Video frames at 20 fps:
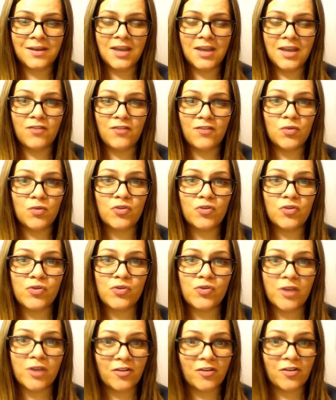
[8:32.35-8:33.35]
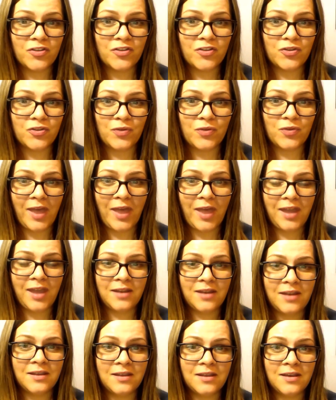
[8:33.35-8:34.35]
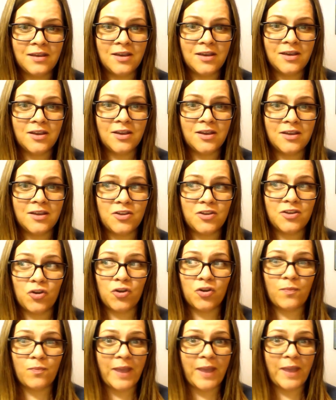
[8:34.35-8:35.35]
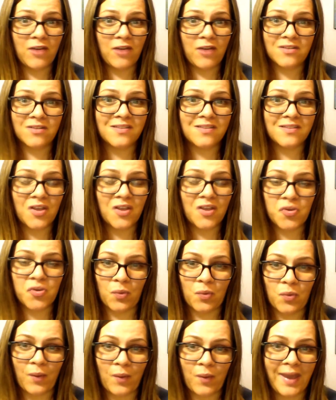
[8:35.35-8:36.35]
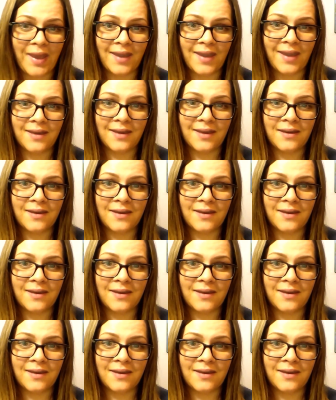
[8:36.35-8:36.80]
If you were too young to do that, your parents sent you away.